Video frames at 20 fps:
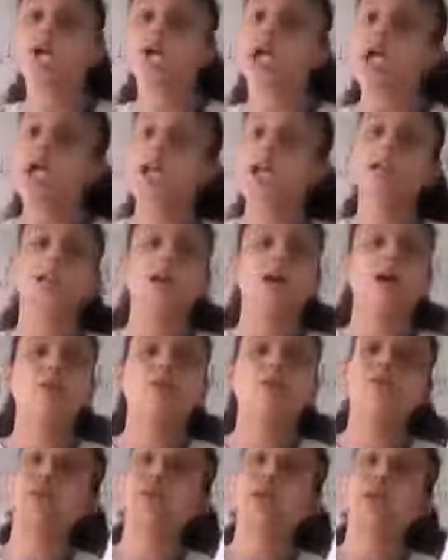and
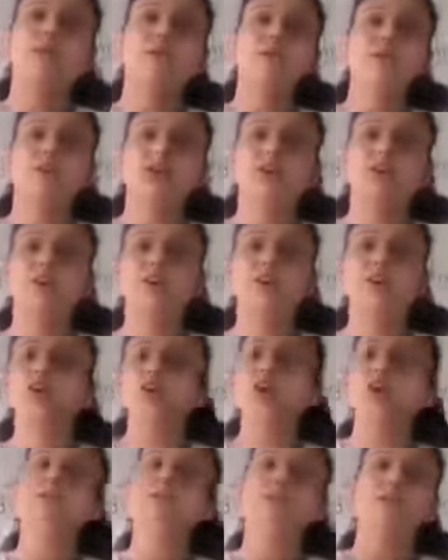after half an hour
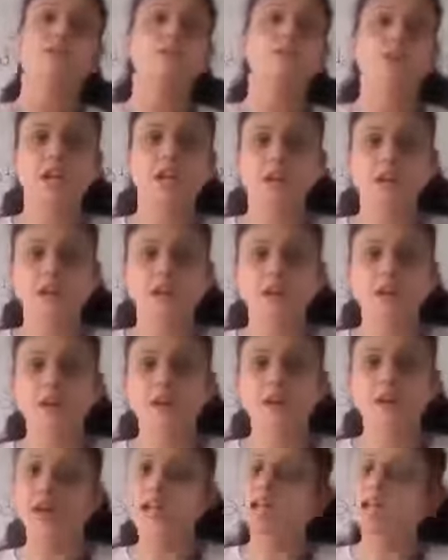or after 1 hour
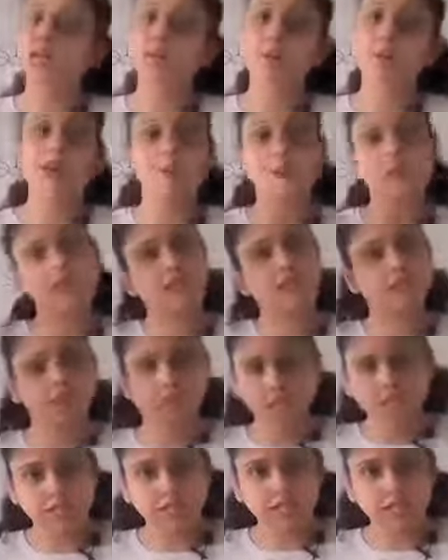it may be a
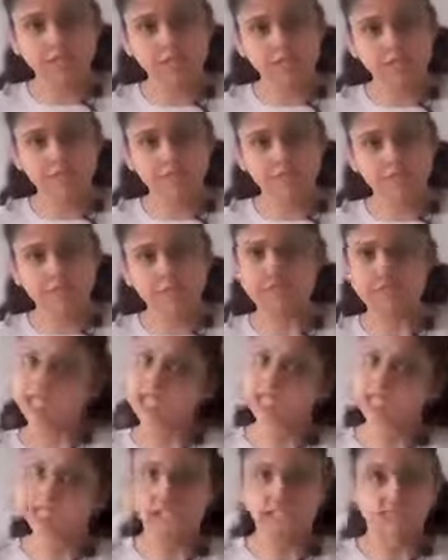sunny day.
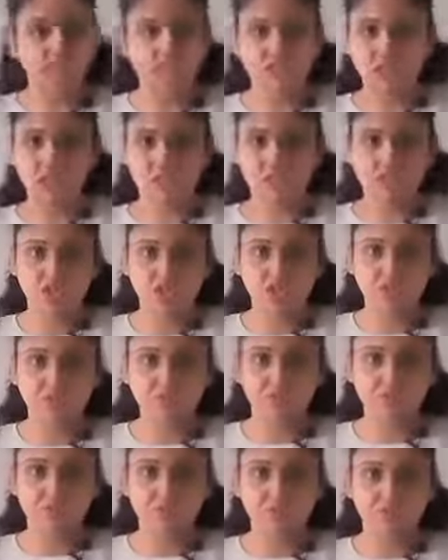It can change,
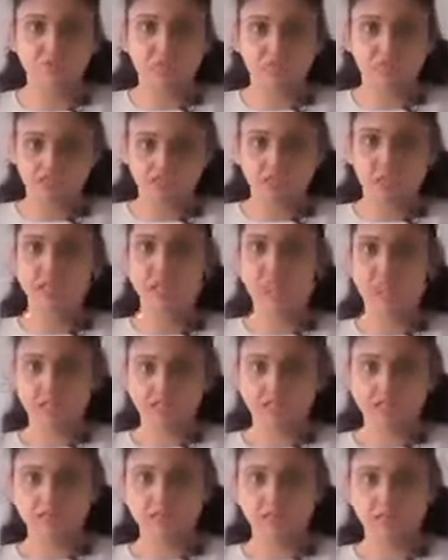
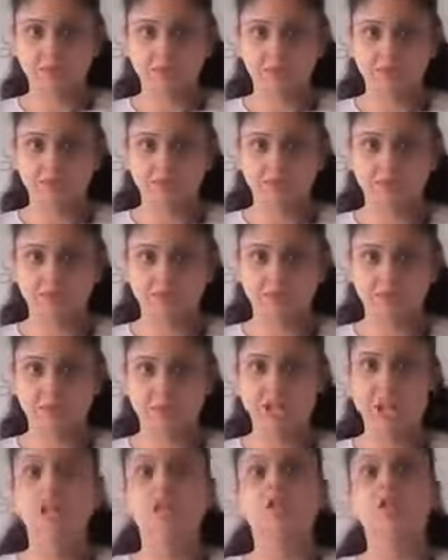right?
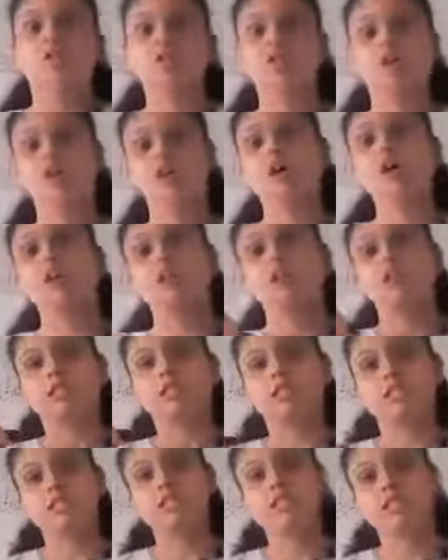So
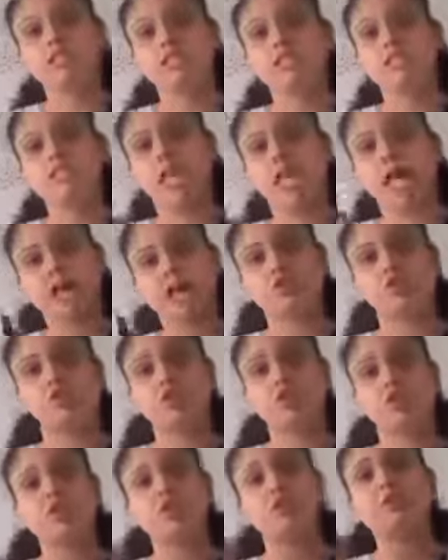this is
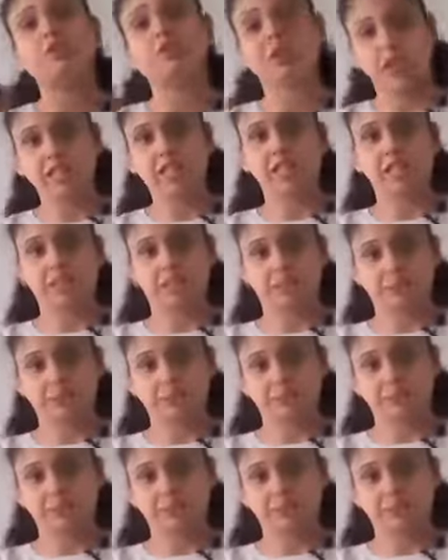actually the weather.